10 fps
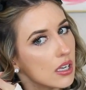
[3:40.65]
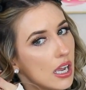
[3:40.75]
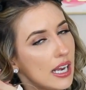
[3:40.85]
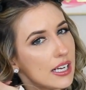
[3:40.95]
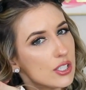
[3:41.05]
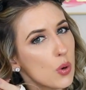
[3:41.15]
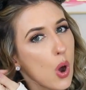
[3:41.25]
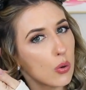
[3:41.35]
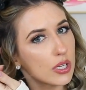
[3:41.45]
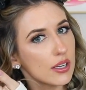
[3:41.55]
And I do
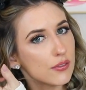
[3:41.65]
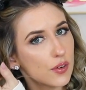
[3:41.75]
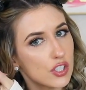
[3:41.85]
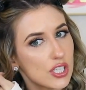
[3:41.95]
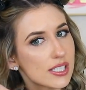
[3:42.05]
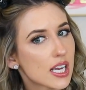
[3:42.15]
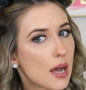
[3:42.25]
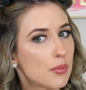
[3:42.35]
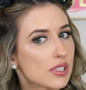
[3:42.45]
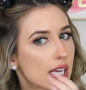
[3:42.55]
hold it for just a
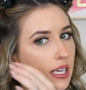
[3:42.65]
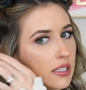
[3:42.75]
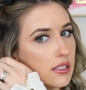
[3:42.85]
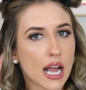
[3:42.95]
couple seconds.